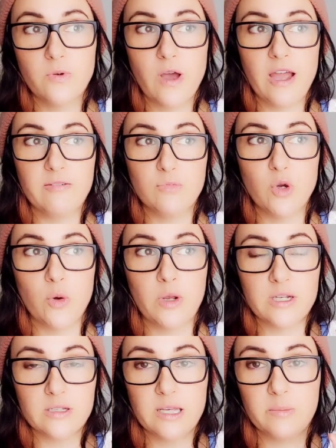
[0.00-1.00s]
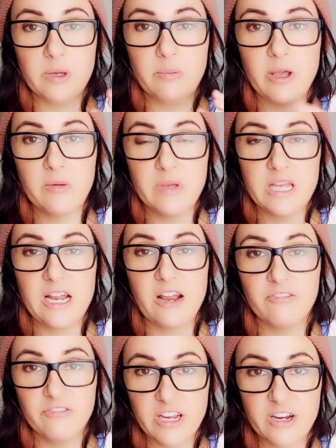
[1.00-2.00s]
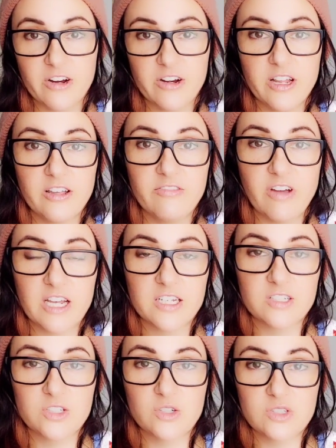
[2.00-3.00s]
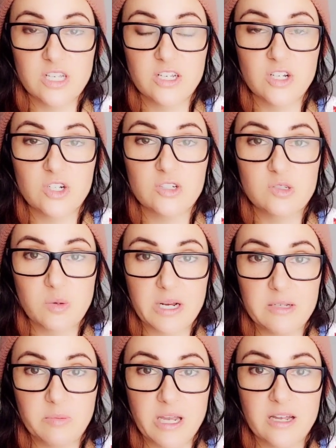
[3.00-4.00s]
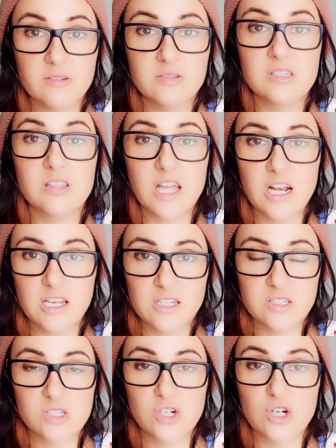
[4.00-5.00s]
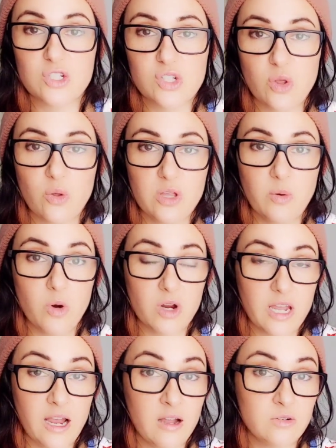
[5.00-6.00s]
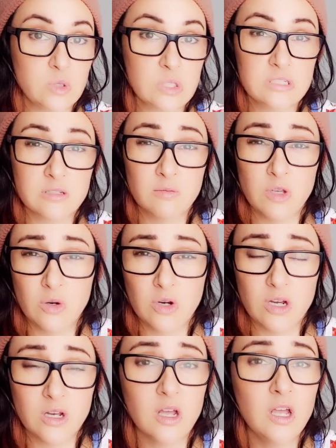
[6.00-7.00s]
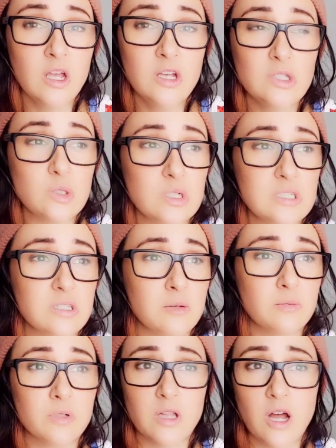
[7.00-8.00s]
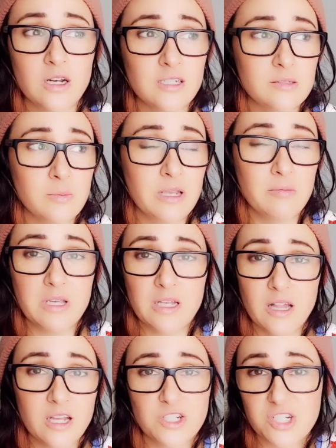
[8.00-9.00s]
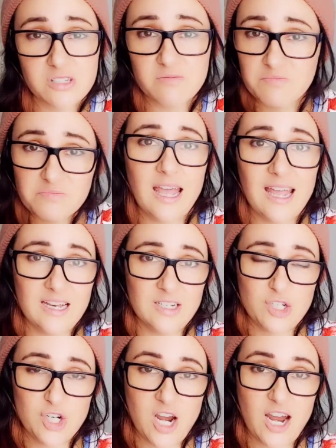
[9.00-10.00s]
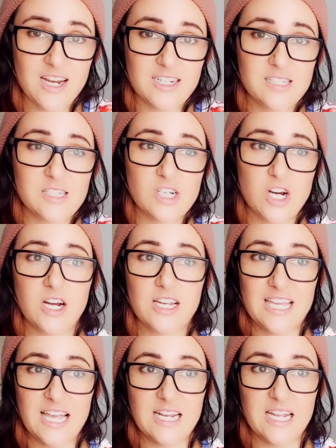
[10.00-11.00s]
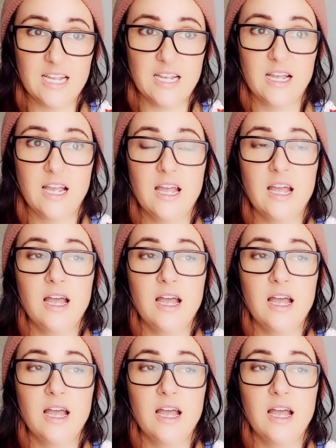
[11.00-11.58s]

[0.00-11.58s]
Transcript: I'm going like bit by bit. I figured if I can lose like a good 20 pounds, then I can start slowly working out, doing some yoga, doing some Pilates maybe, like just, and try and start getting